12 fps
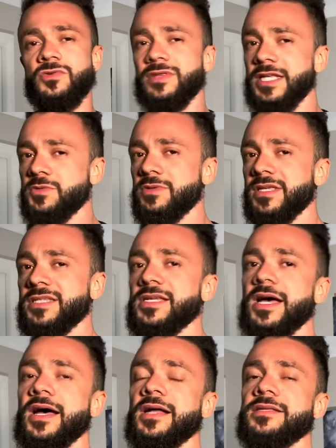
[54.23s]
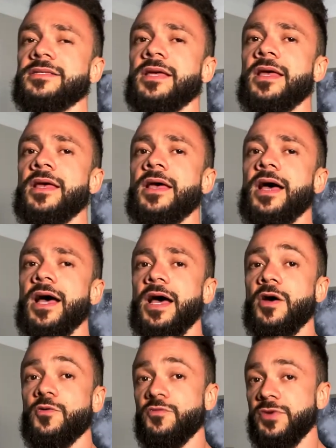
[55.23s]
And that's what these cards
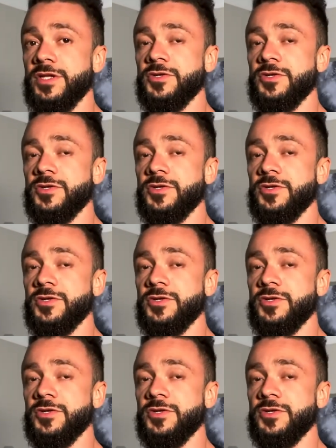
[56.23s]
are really